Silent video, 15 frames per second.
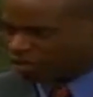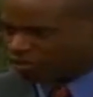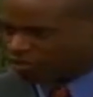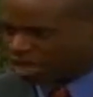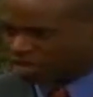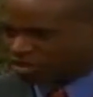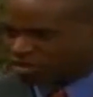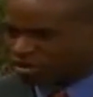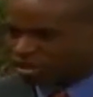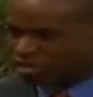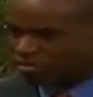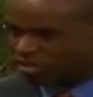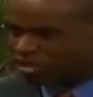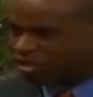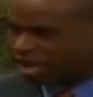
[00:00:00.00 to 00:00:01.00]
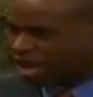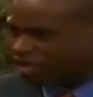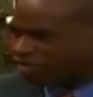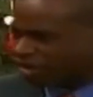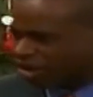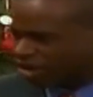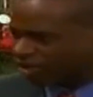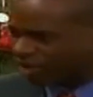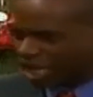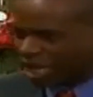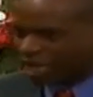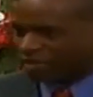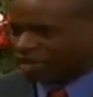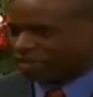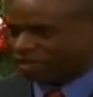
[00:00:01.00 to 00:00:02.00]
best Christmas ever,
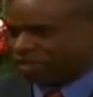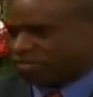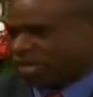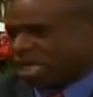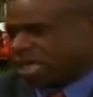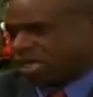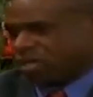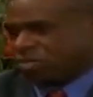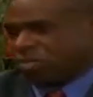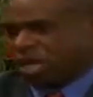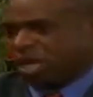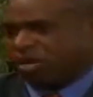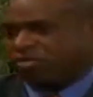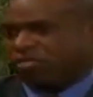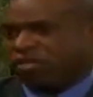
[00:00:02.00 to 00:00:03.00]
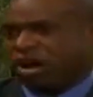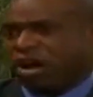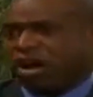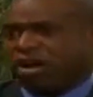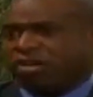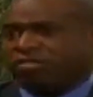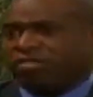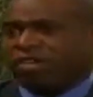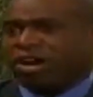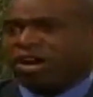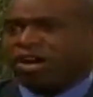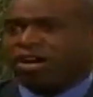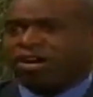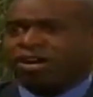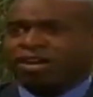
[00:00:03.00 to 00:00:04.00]
even if it means being far,
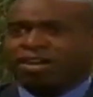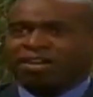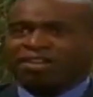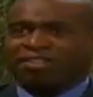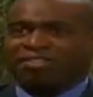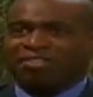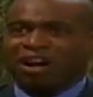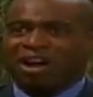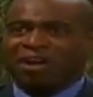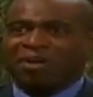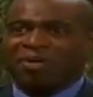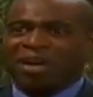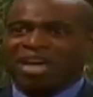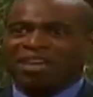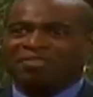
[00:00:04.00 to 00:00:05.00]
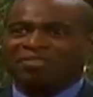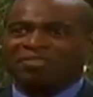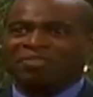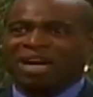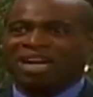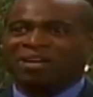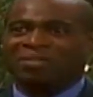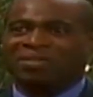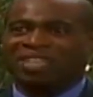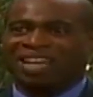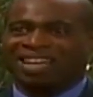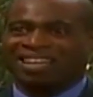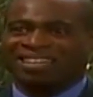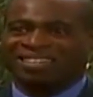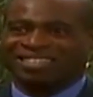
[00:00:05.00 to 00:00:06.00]
far, far away from my
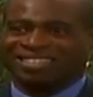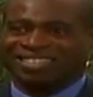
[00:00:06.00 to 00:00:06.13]
hotel.